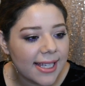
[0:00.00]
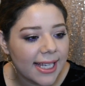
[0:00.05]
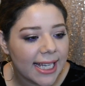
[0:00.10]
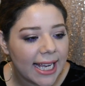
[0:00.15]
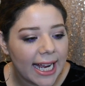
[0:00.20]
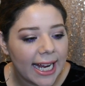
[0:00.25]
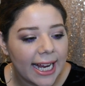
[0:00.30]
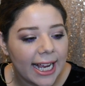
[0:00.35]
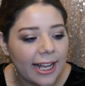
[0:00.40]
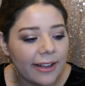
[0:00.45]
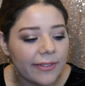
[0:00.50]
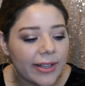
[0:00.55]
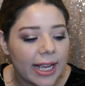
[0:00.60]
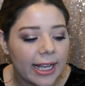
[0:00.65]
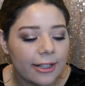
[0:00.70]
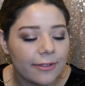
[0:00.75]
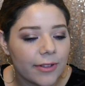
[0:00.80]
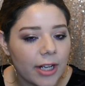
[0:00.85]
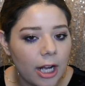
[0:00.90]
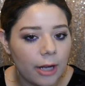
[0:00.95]
Like, I have
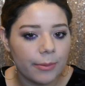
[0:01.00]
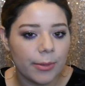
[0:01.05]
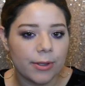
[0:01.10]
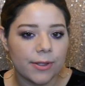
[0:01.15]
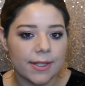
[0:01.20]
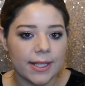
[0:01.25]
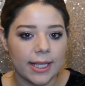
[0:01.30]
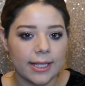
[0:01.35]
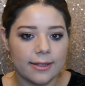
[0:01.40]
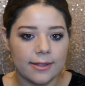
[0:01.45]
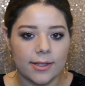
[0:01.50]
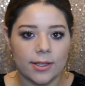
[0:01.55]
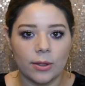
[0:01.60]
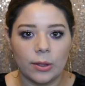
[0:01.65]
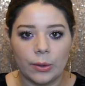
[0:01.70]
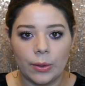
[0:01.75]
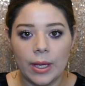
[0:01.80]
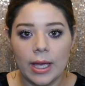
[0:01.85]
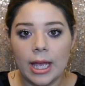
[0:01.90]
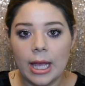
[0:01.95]
kind of combo skin,
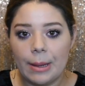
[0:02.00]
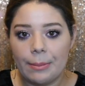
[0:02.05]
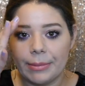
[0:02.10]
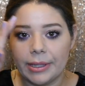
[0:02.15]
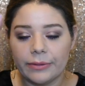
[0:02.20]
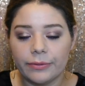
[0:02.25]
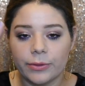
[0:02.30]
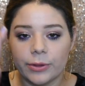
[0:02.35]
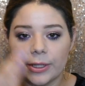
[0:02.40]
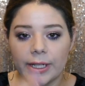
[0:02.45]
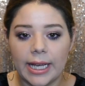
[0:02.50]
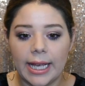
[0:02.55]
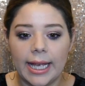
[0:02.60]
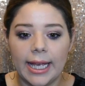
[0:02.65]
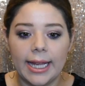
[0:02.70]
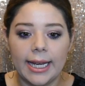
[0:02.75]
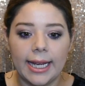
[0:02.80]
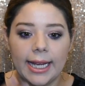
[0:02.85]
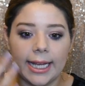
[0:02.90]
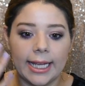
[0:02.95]
so my
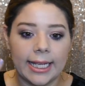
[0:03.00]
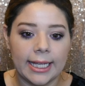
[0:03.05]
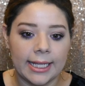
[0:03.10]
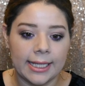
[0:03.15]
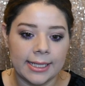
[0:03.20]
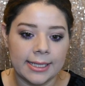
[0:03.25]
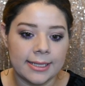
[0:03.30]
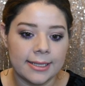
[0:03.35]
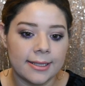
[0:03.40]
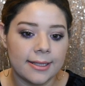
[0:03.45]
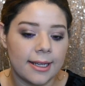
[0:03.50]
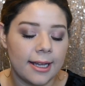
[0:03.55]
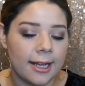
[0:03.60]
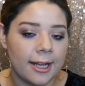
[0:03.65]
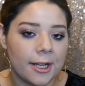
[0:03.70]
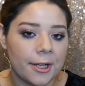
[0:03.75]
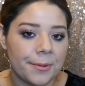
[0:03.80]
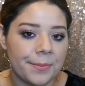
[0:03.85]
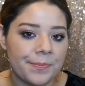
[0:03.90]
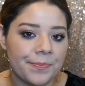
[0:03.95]
forehead and
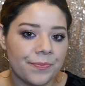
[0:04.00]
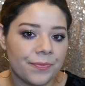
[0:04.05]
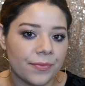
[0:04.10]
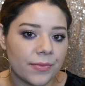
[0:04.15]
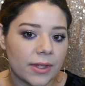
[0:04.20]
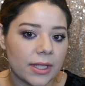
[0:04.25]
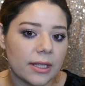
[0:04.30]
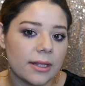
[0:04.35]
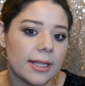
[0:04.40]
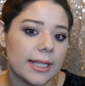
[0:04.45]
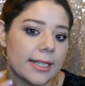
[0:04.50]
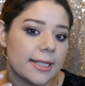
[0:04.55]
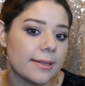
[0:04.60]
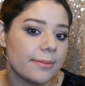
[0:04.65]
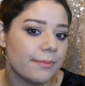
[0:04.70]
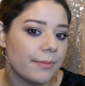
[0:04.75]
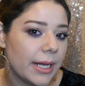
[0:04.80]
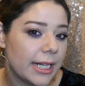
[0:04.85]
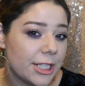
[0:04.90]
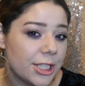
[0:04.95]

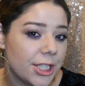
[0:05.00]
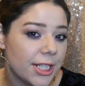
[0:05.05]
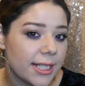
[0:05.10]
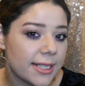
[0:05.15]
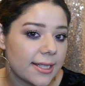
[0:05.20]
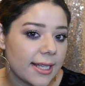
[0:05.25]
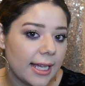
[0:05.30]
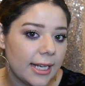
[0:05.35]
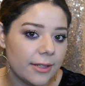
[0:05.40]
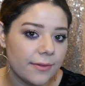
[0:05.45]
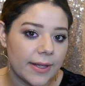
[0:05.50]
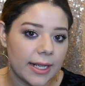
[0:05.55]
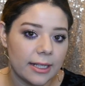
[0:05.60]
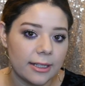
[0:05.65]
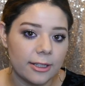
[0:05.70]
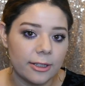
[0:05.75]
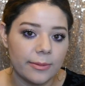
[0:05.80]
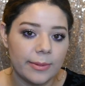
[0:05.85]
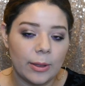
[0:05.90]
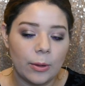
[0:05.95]
like my cheeks kind of get
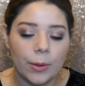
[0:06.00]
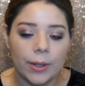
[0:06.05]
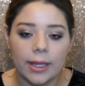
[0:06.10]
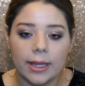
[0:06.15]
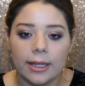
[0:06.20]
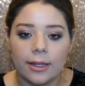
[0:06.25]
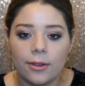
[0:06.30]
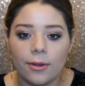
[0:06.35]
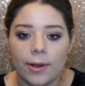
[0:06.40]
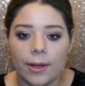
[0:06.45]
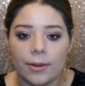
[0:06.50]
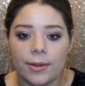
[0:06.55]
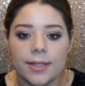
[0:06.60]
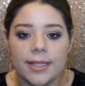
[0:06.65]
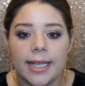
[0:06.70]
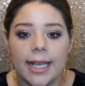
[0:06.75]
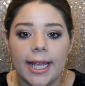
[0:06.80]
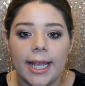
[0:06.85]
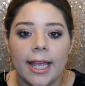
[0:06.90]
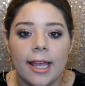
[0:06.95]
a little bit oily throughout the
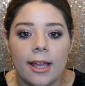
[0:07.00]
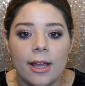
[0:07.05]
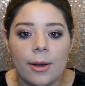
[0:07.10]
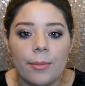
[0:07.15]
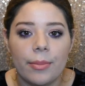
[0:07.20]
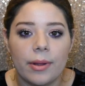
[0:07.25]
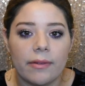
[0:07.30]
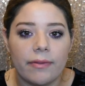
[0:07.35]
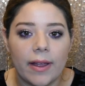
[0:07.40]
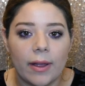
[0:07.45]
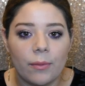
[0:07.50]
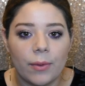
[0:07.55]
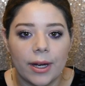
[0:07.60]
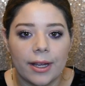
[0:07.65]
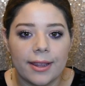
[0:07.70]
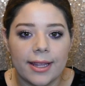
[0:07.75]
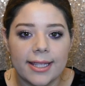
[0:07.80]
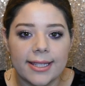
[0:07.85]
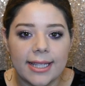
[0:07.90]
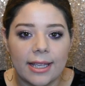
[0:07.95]
day, but if I
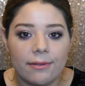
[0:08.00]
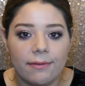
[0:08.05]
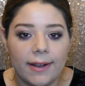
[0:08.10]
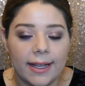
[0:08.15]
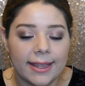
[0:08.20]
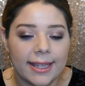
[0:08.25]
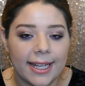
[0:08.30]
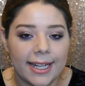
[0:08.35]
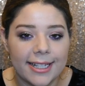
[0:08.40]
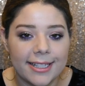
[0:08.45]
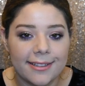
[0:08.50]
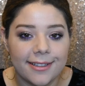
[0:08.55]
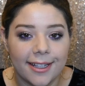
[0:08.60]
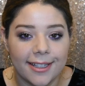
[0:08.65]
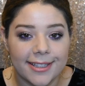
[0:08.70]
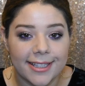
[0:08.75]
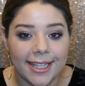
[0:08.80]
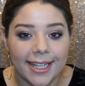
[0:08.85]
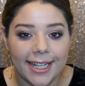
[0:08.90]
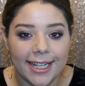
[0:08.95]
wear this, I find that it
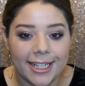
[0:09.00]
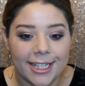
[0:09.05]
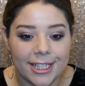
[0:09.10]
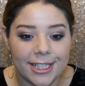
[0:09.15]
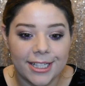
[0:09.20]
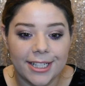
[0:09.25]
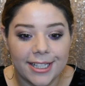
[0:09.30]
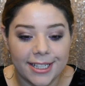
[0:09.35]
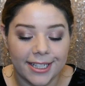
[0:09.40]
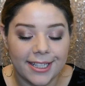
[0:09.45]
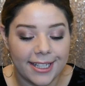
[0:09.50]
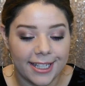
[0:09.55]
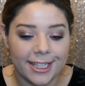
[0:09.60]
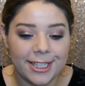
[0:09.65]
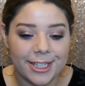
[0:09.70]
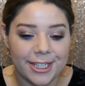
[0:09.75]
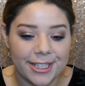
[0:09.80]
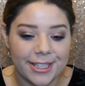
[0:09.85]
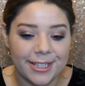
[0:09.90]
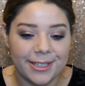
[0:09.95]
doesn't, and
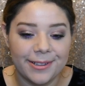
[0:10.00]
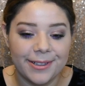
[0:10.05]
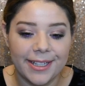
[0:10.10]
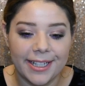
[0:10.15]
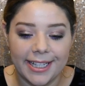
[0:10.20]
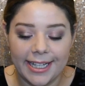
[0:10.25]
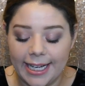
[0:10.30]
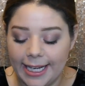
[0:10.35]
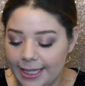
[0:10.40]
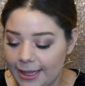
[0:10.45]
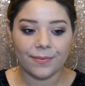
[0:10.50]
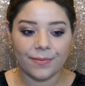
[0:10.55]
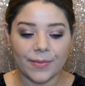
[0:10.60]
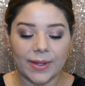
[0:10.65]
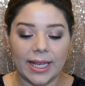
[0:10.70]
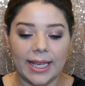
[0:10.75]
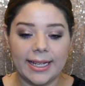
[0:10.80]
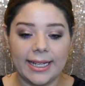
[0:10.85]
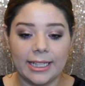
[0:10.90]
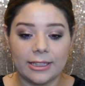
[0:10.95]
it's just so good. And
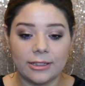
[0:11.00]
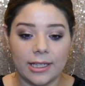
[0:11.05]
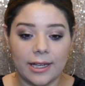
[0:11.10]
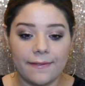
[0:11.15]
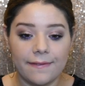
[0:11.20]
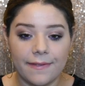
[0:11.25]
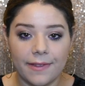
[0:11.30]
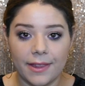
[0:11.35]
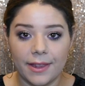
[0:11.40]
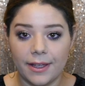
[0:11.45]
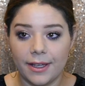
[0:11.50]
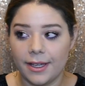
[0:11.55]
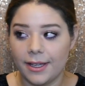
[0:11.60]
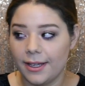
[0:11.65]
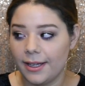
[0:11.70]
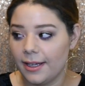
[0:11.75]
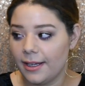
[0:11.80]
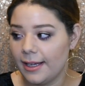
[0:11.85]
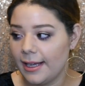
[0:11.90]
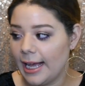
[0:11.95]
I love
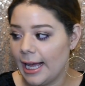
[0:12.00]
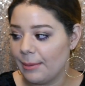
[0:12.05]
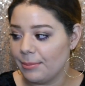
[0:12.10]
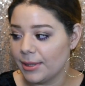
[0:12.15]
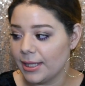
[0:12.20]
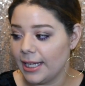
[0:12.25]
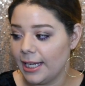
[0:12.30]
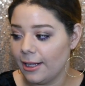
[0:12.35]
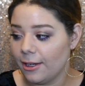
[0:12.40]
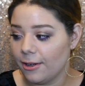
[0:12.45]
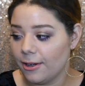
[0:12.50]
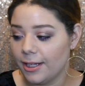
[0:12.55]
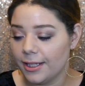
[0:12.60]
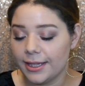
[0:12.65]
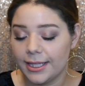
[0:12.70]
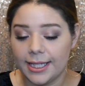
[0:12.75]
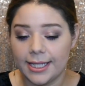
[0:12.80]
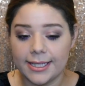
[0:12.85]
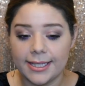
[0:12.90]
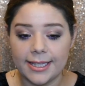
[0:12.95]
the applicator
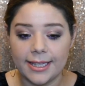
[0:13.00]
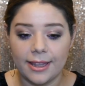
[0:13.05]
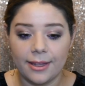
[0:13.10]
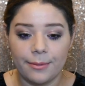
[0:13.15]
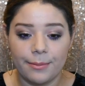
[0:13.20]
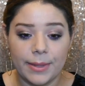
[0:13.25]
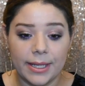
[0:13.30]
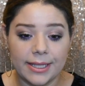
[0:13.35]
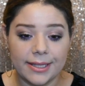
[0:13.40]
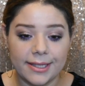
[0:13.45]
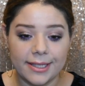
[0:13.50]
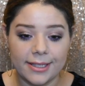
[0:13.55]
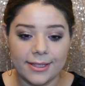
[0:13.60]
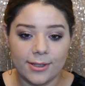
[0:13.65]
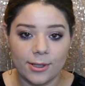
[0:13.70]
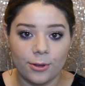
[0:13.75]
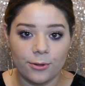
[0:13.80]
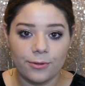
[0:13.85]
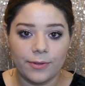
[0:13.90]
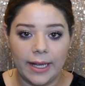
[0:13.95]
on this. The mist is
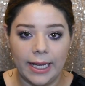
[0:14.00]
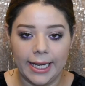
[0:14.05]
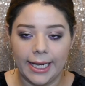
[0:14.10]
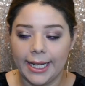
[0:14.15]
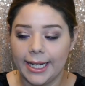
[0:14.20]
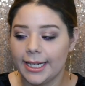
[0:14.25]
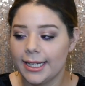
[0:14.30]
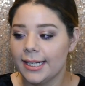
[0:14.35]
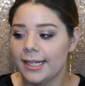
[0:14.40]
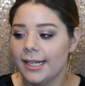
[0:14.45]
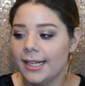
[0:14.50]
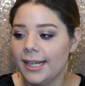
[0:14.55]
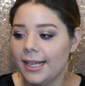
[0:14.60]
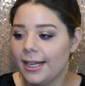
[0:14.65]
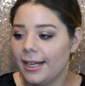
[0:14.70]
so fine.